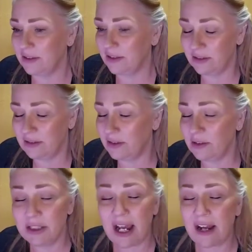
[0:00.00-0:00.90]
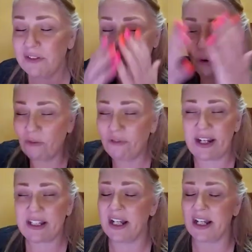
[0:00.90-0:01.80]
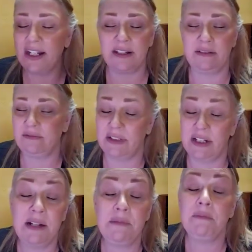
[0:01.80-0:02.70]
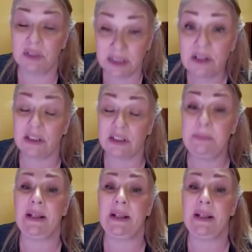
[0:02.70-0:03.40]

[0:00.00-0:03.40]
you can have your whole face done in literally